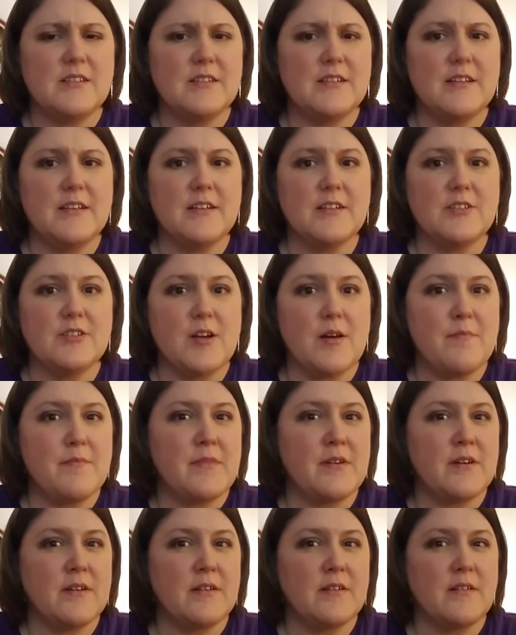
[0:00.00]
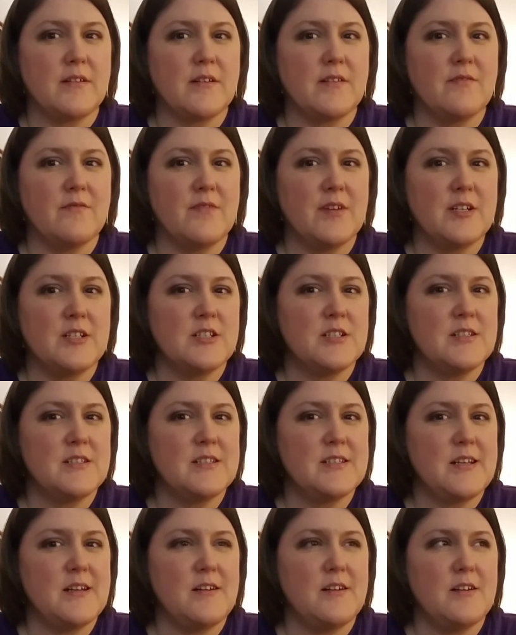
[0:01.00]
the Schaumburg Convention
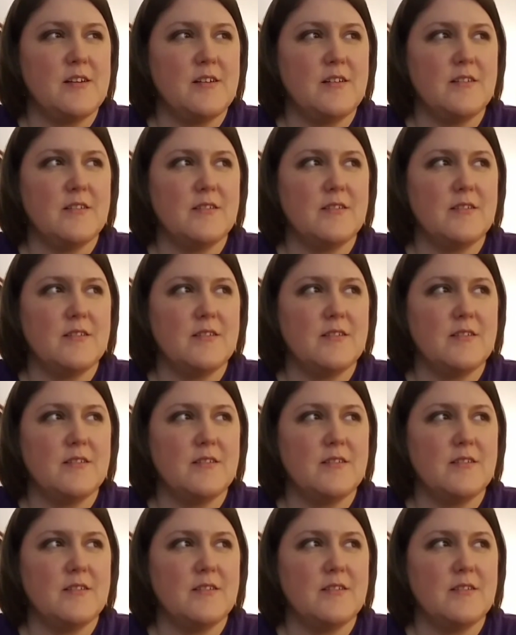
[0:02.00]
Center?